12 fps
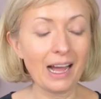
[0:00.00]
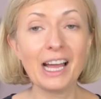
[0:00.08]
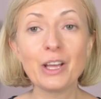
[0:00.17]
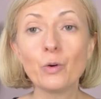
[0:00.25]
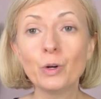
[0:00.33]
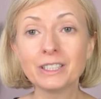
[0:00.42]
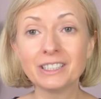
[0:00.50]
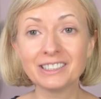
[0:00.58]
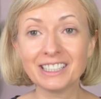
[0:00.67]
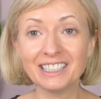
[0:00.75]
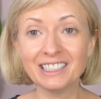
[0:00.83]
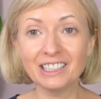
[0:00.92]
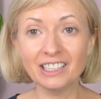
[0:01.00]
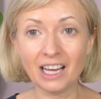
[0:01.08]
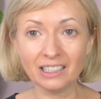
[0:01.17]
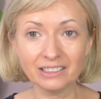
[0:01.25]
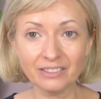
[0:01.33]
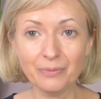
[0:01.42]
I ordered a
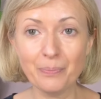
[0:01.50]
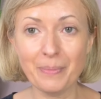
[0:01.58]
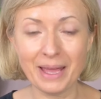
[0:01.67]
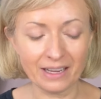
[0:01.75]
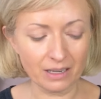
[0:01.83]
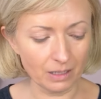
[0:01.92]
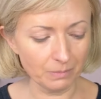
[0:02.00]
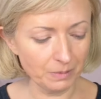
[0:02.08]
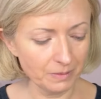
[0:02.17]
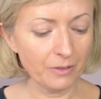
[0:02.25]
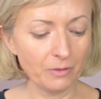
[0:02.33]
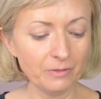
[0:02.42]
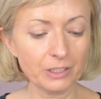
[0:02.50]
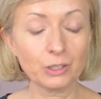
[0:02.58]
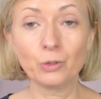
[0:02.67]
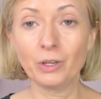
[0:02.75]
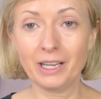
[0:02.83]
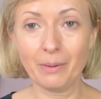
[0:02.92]
lot of makeup from
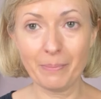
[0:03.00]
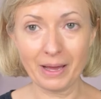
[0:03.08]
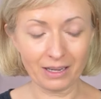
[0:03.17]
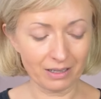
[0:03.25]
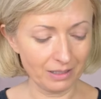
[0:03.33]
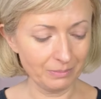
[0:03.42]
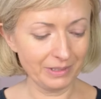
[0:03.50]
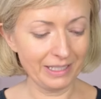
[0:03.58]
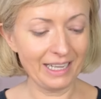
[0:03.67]
Victoria Beckham